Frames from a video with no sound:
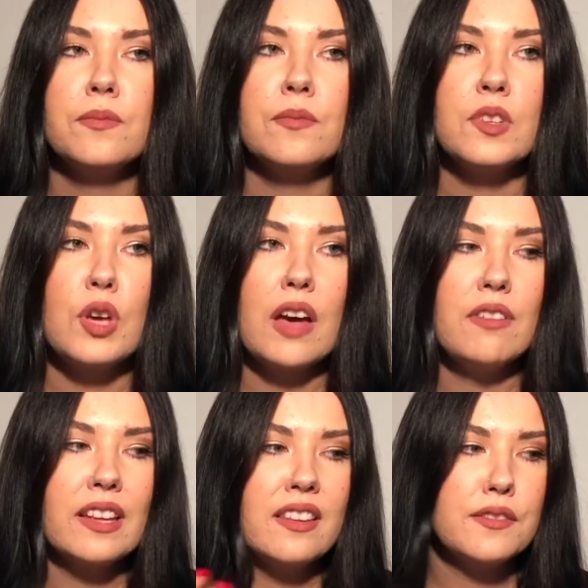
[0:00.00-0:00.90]
you have
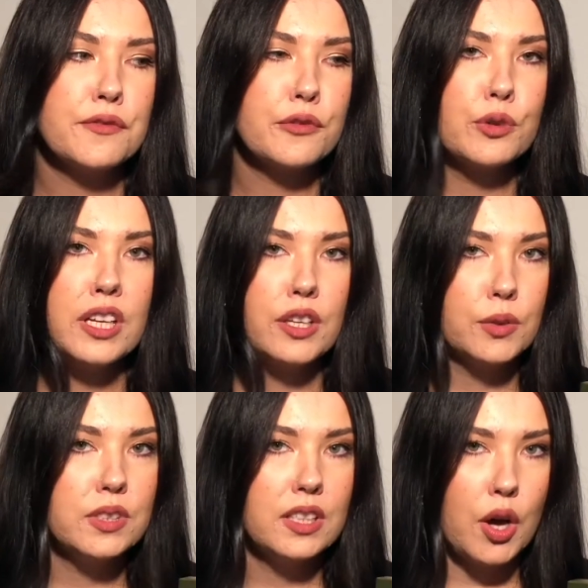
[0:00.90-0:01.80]
like these fruity
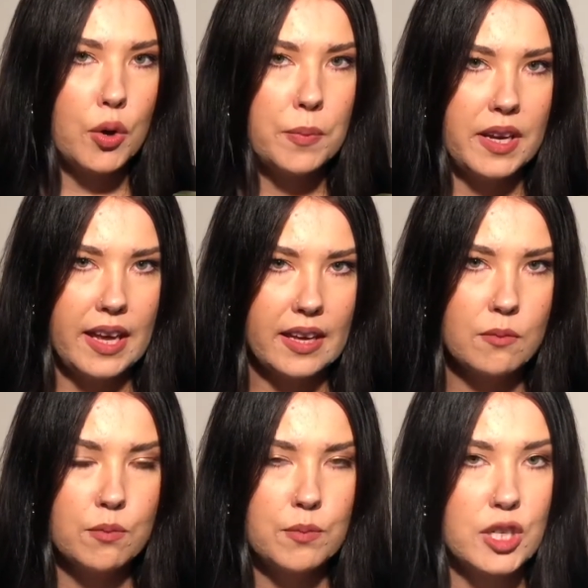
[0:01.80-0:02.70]
notes in the
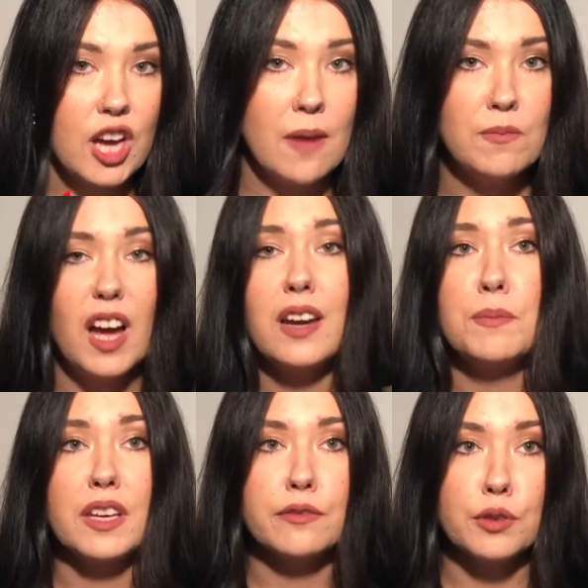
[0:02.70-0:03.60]
opening, which I'm not a
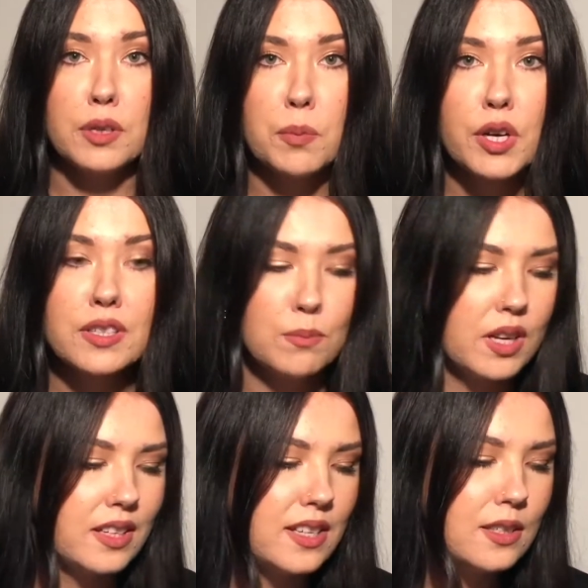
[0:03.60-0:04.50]
big fruity person, but
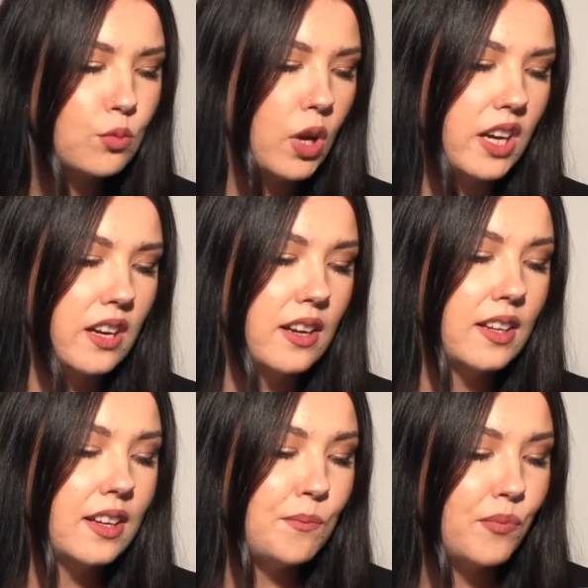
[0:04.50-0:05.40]
in this one,
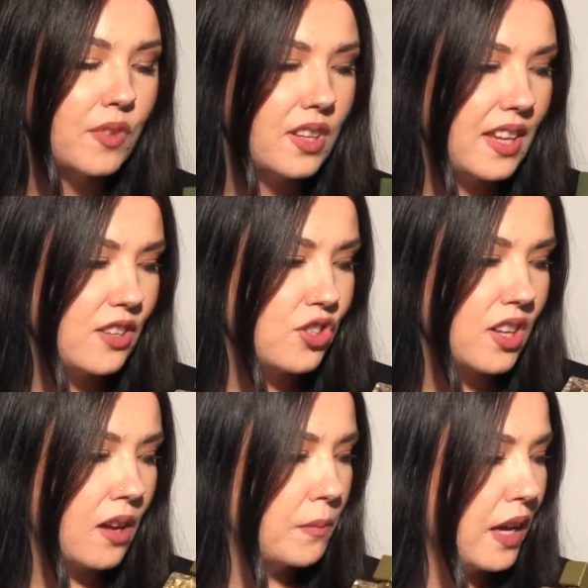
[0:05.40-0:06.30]
they just
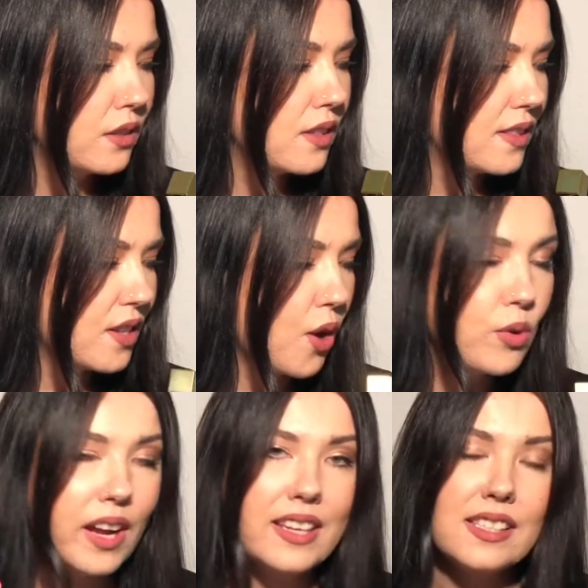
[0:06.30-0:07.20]
come out so
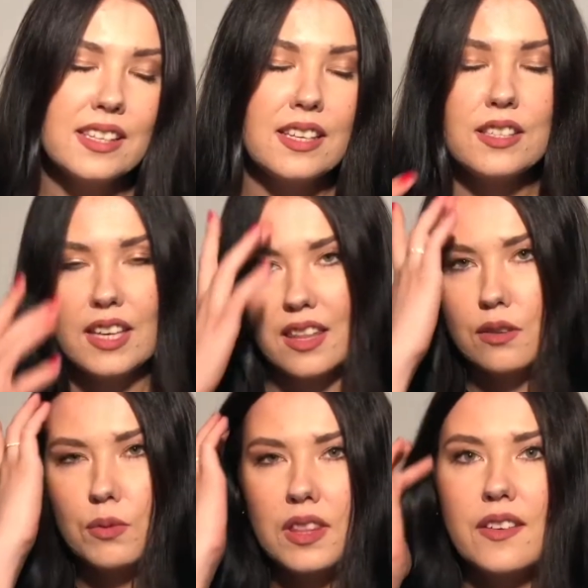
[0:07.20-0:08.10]
nicely together with the